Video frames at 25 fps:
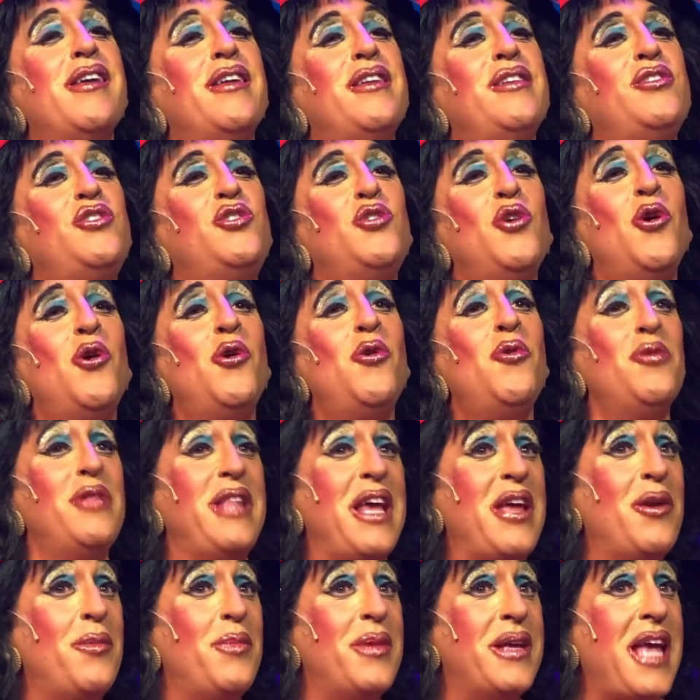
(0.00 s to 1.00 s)
Joel
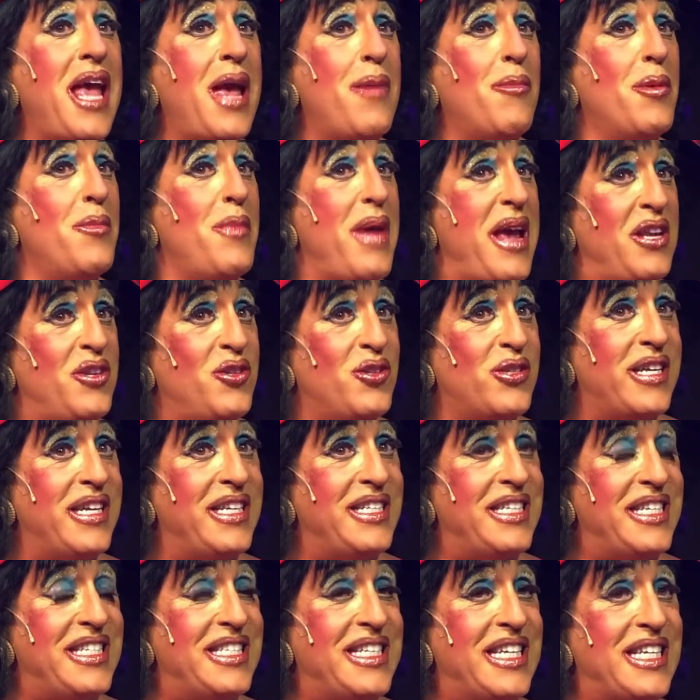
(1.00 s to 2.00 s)
later became a major
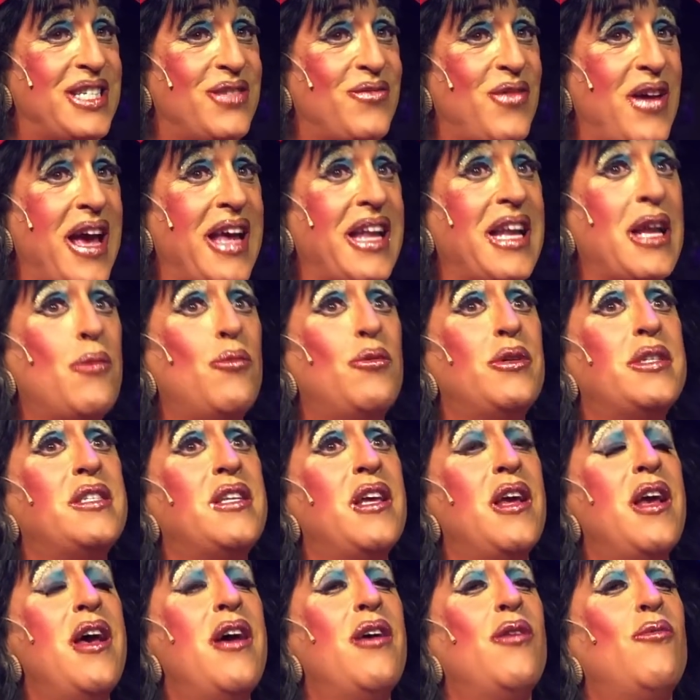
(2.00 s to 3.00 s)
Kinsey Sicks fan and was
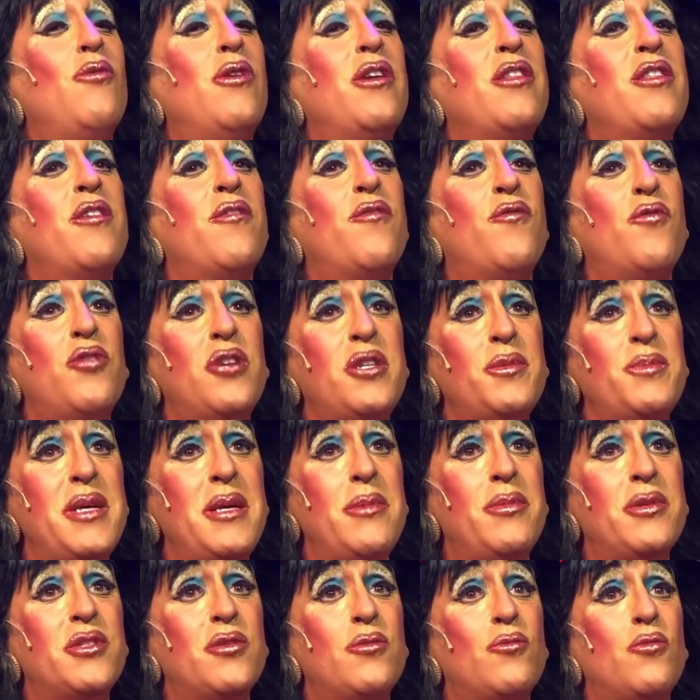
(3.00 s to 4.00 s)
one of the first
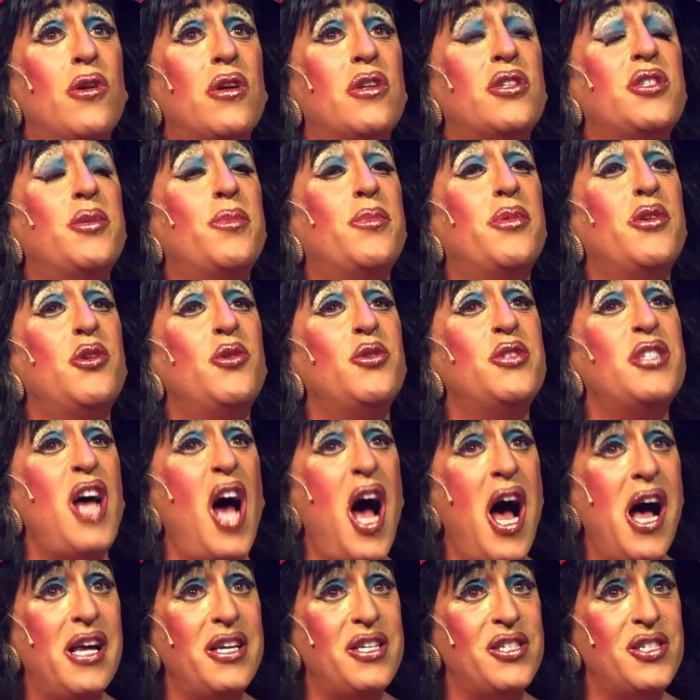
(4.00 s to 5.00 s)
people to work to produce
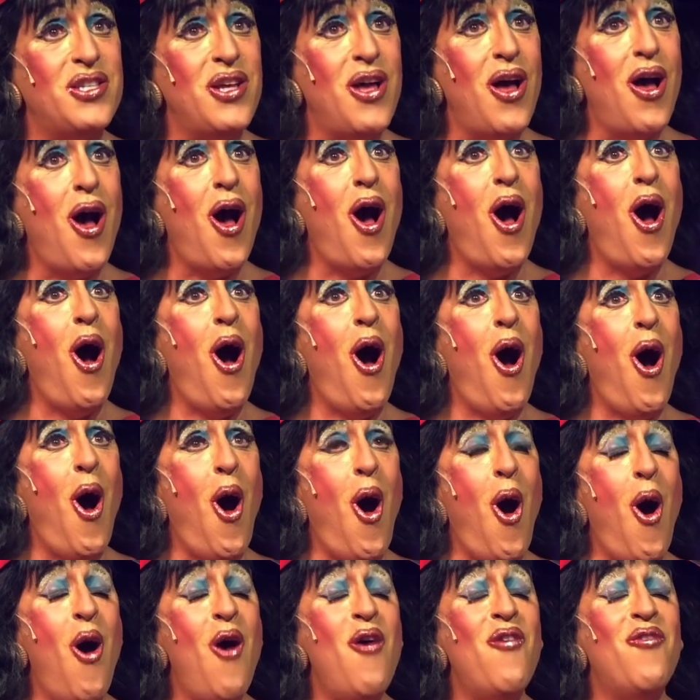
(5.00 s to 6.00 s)
us
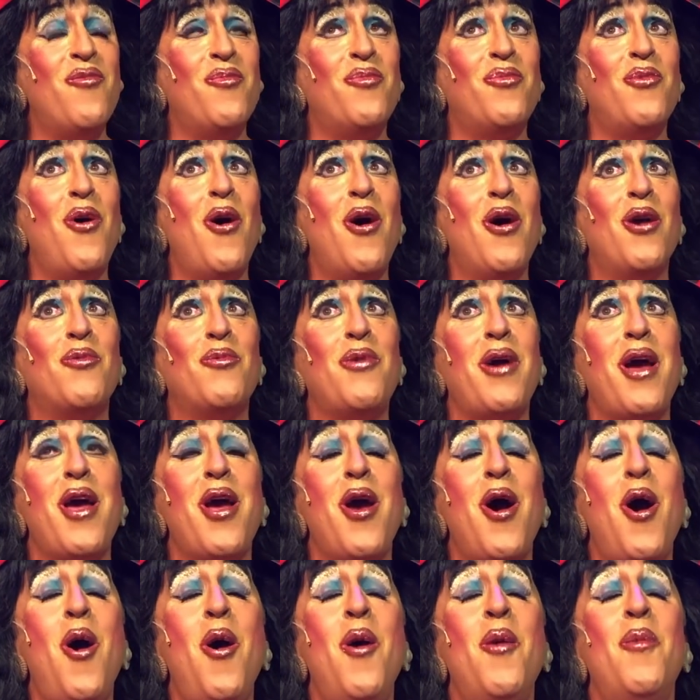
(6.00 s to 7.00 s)
off-Broadway.
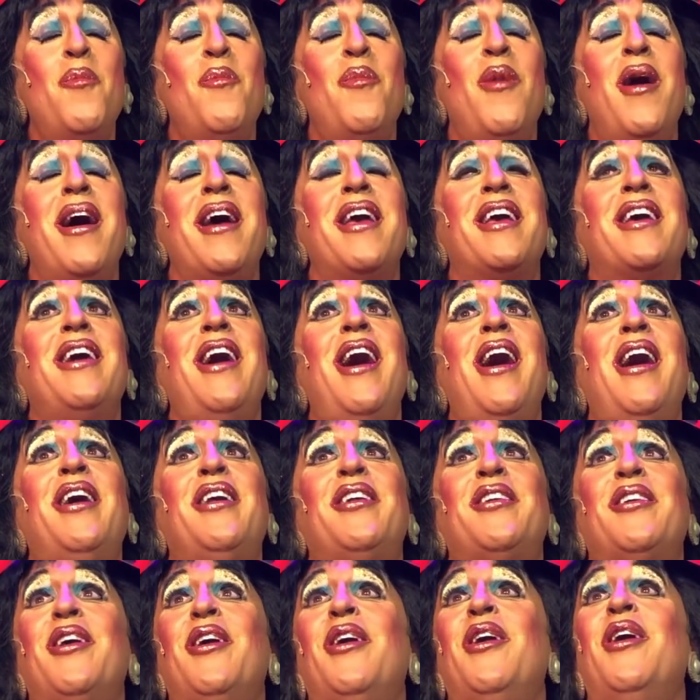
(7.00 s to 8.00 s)
Oh my God.
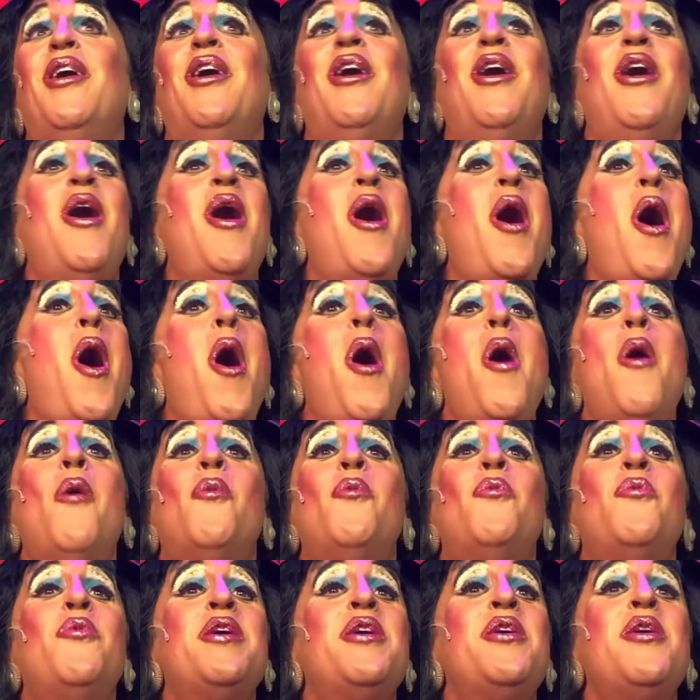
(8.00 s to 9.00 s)

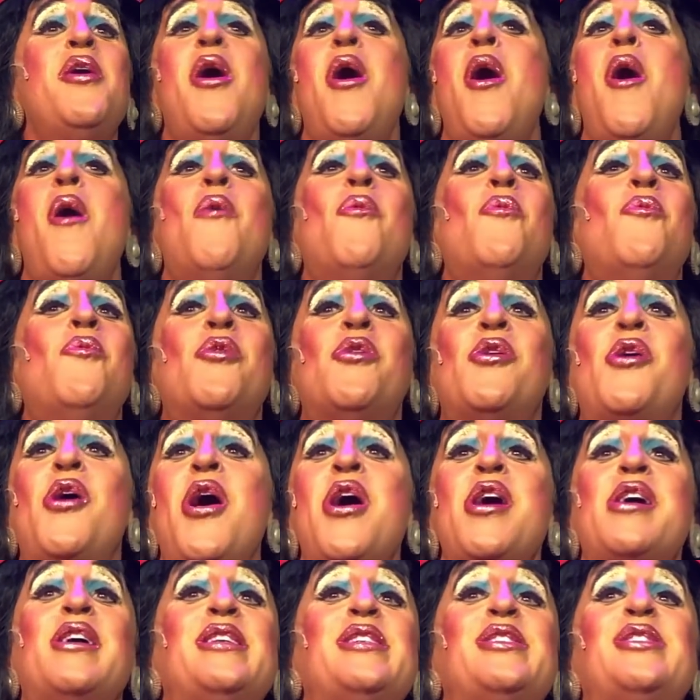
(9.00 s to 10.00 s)
We were
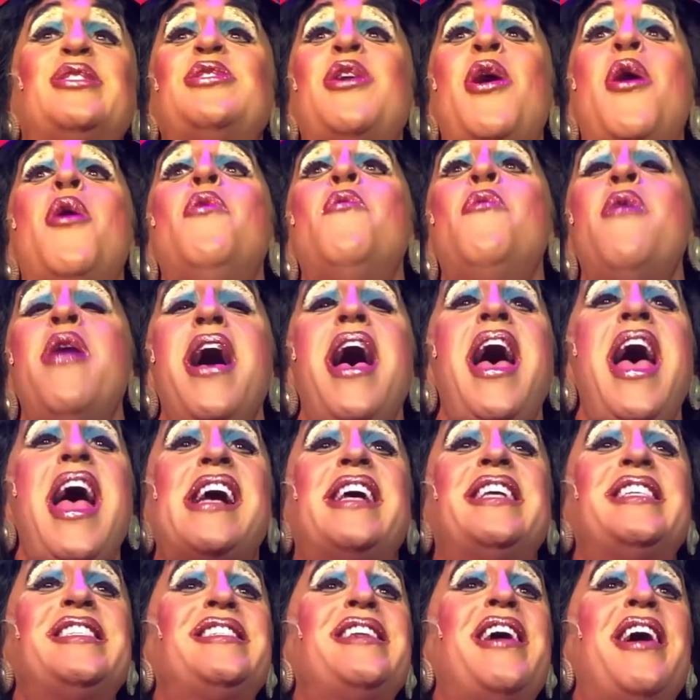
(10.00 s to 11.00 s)
so
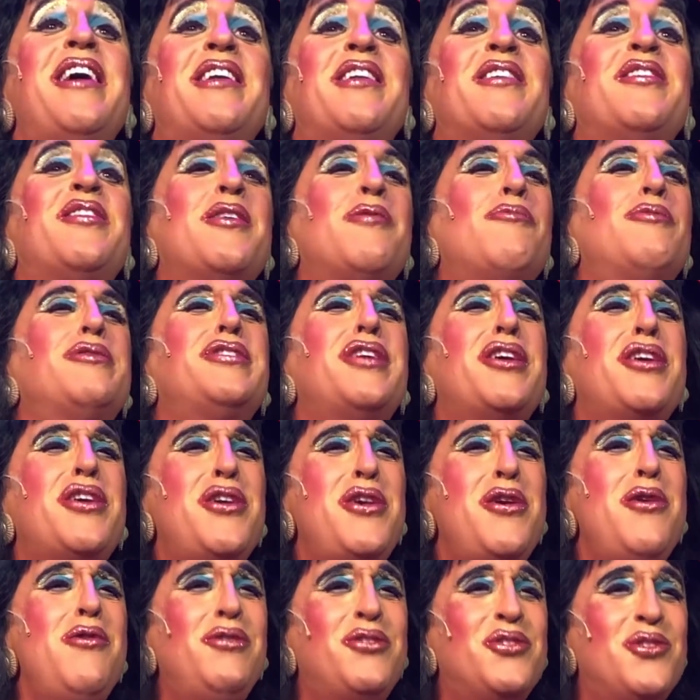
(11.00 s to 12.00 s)
excited. There was a
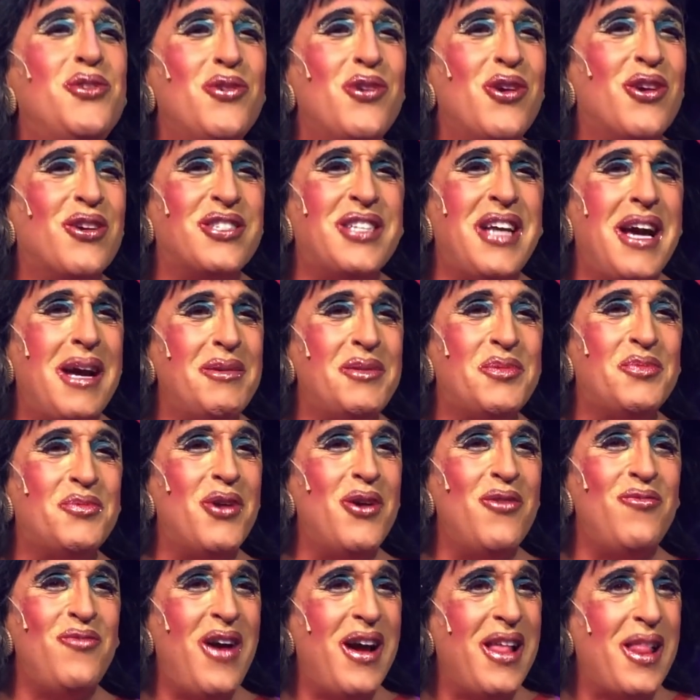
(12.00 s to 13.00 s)
huge New York Times
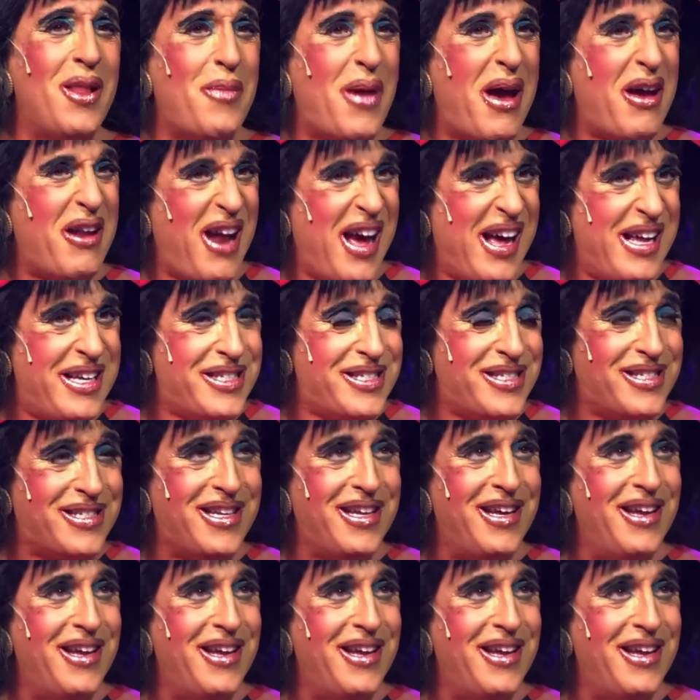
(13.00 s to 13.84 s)
profile about us.